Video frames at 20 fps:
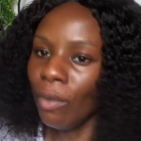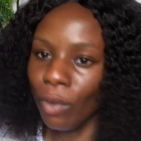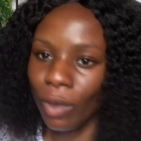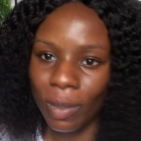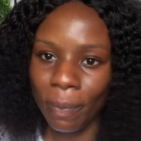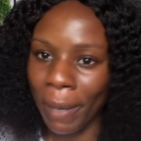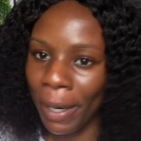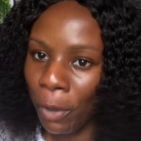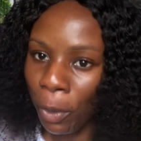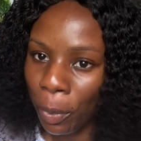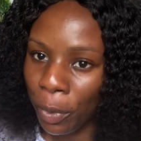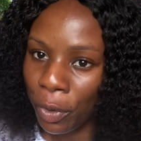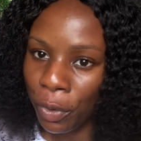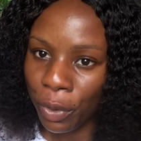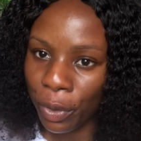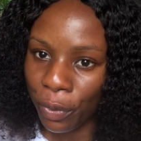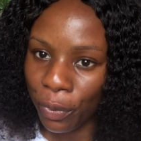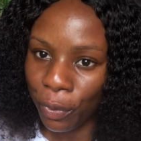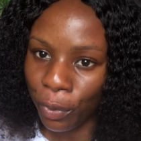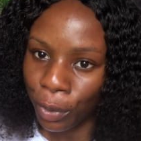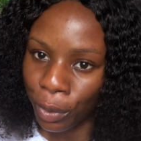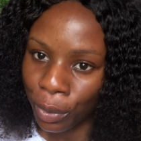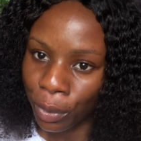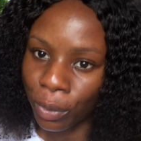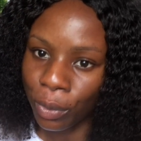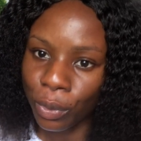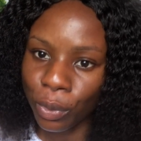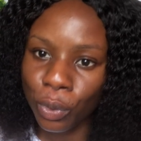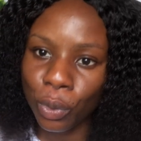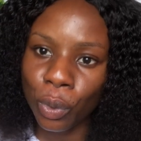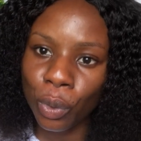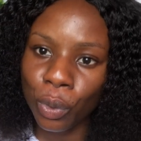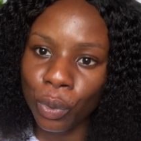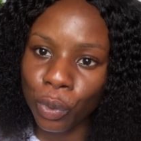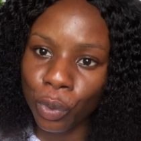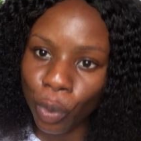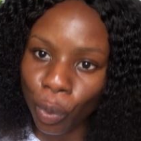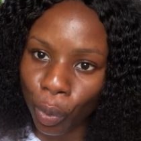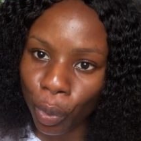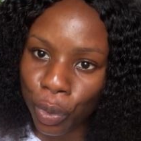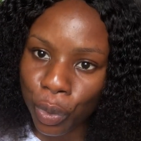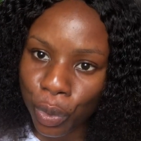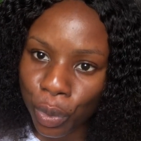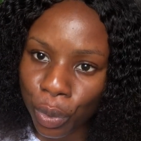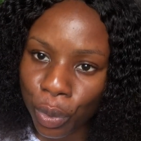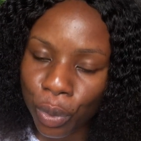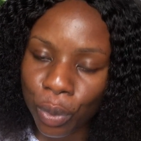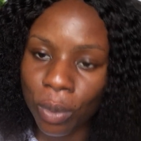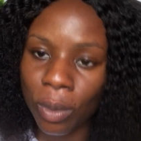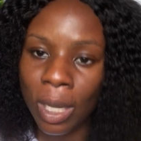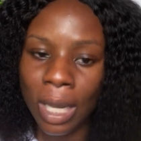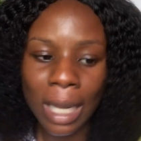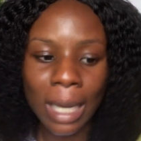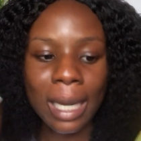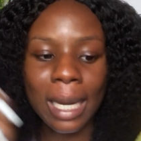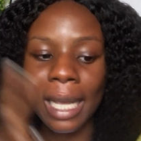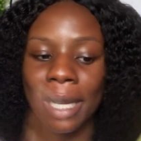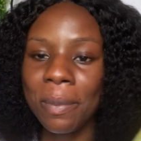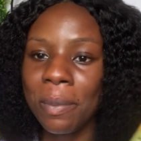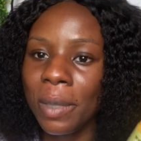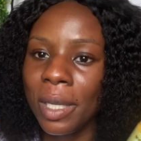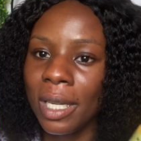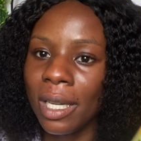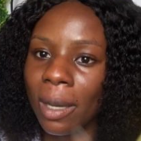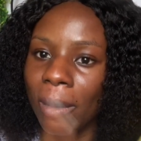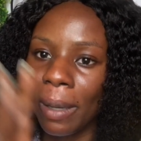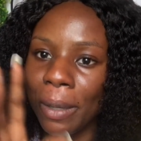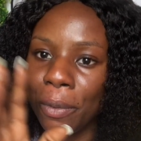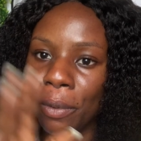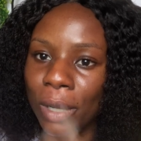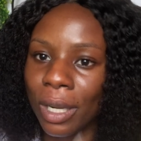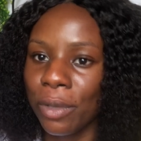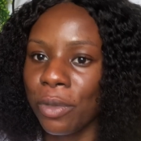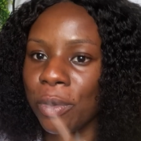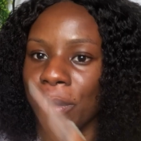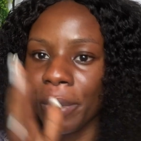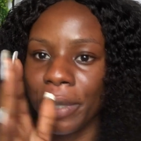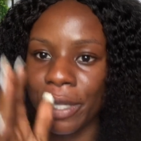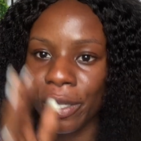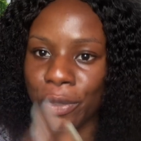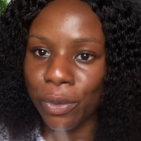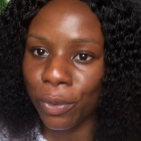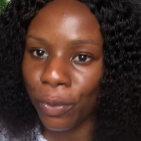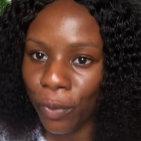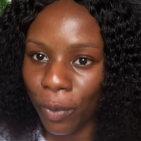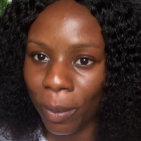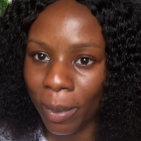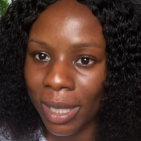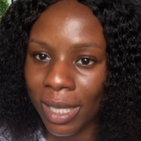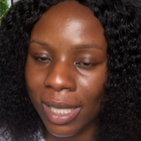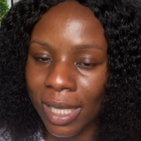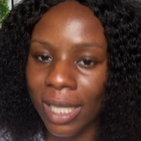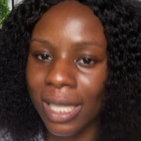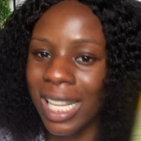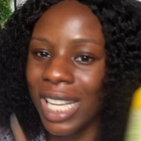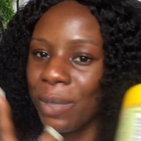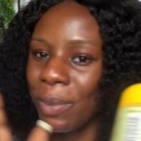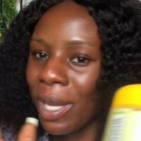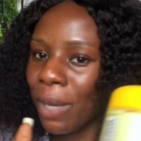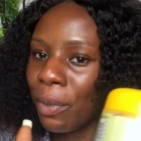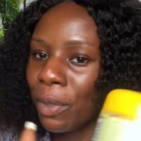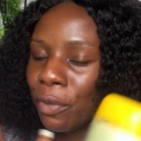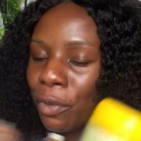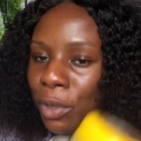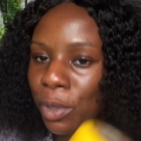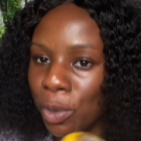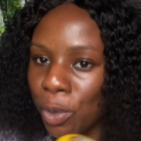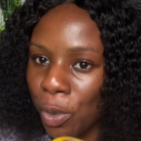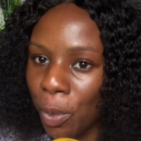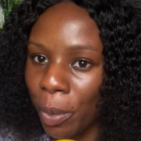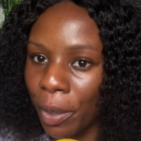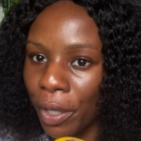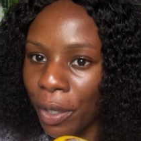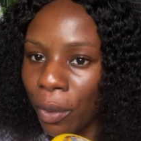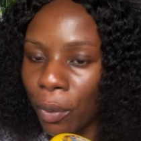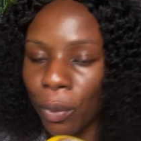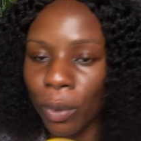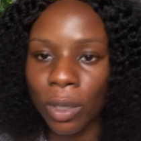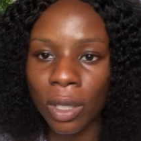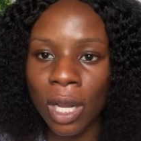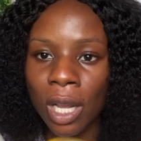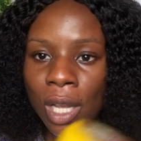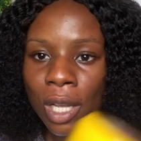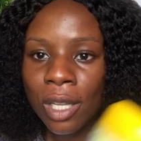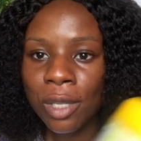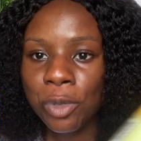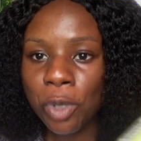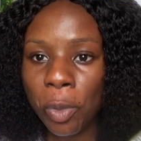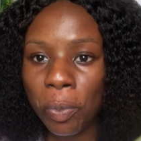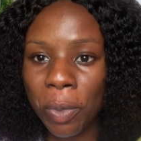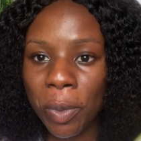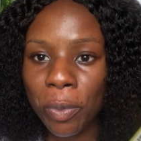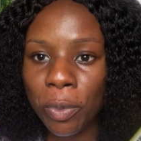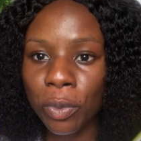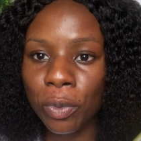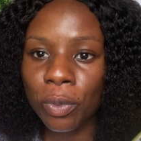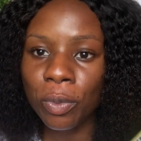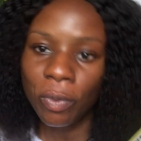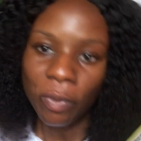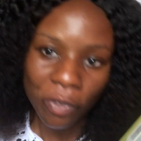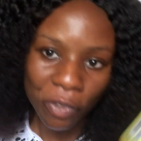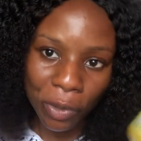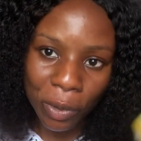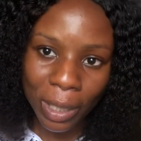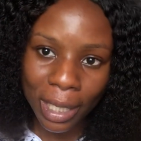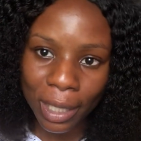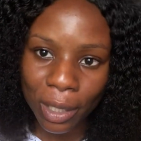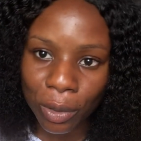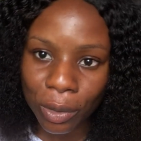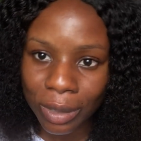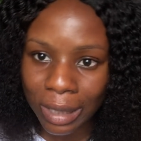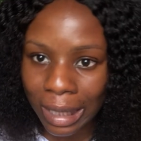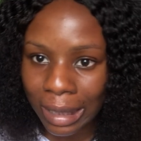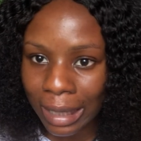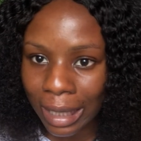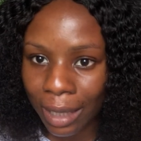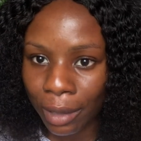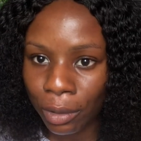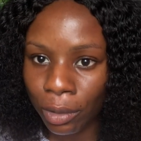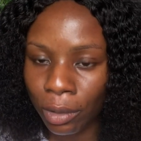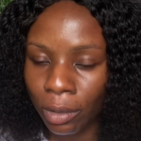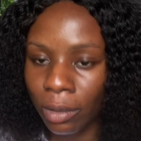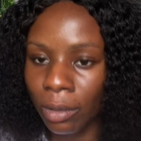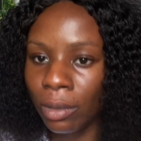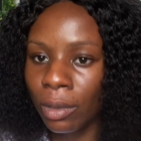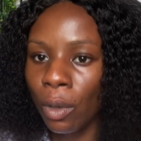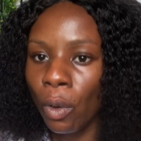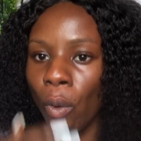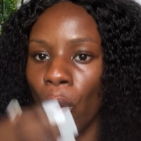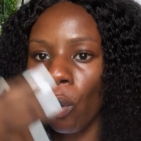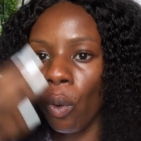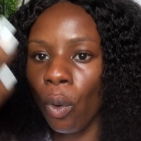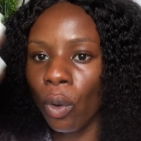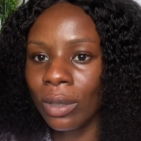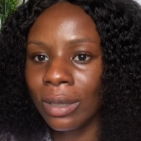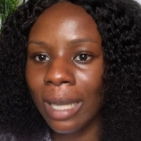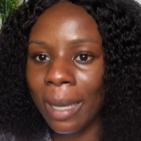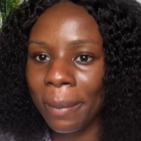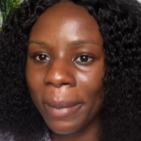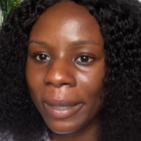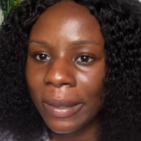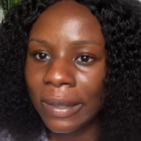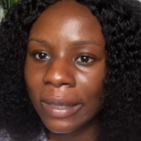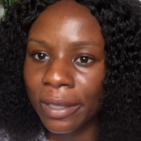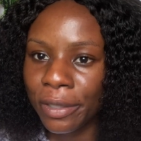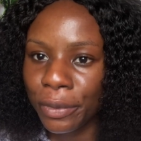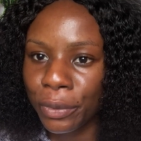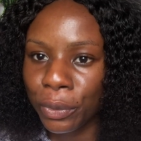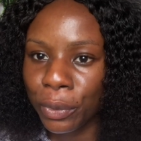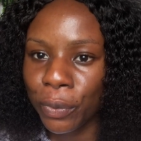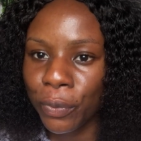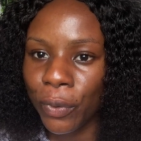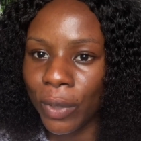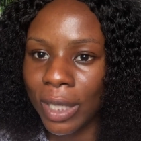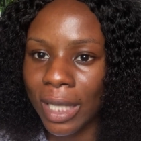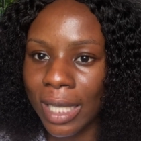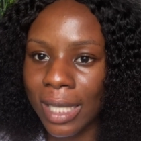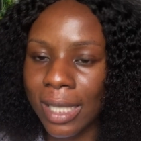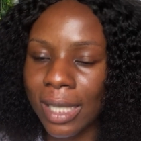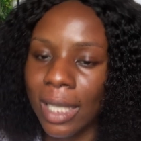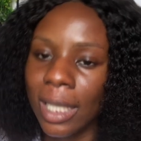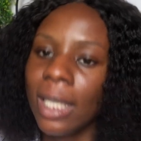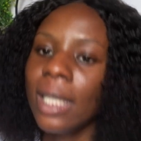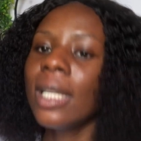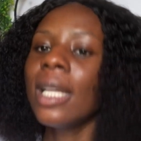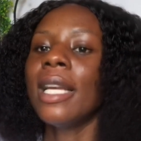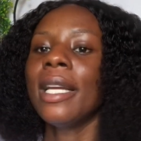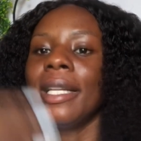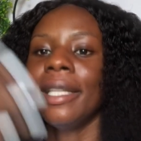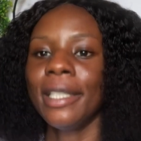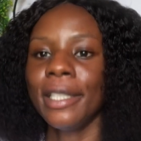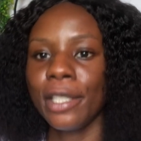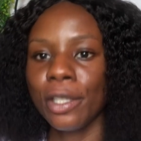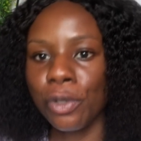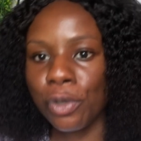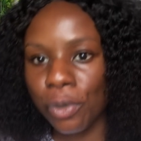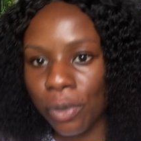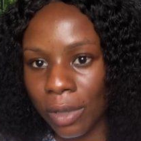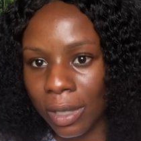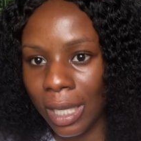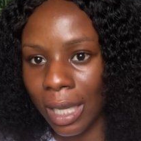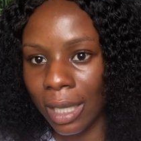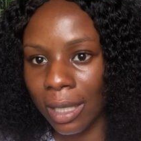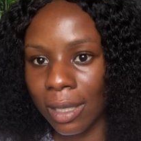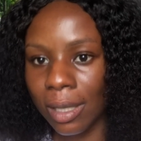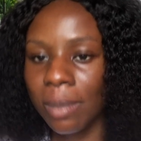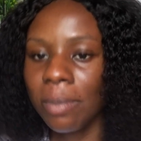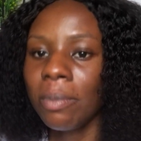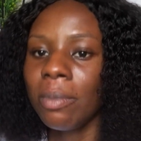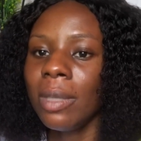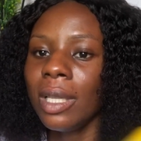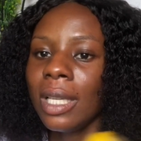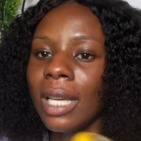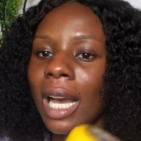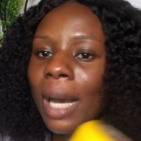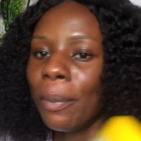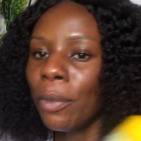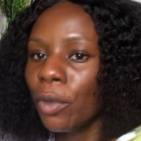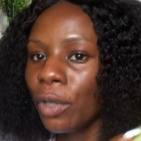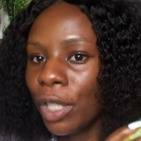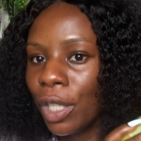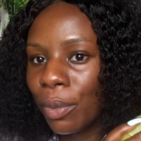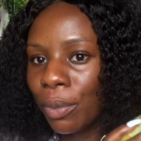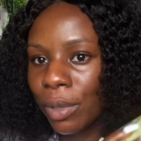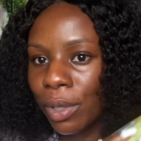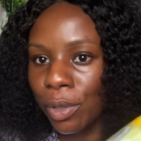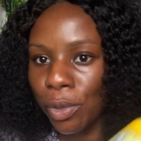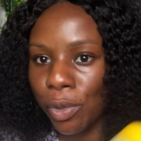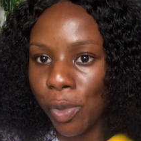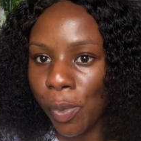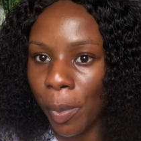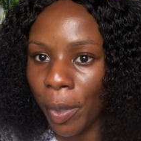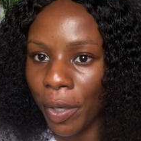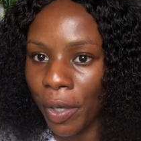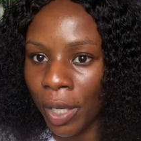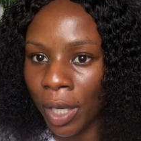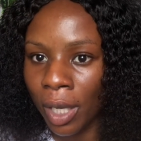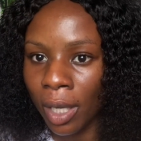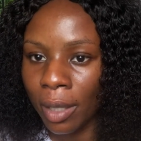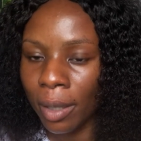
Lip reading: It might not be great for you, so know what to do. Like me now, I know that turmeric is good for my skin. That's why I went for the turmeric one. Some people feel like glutathione or tamarind is good for their skin, they choose that. Me, I'm okay with turmeric.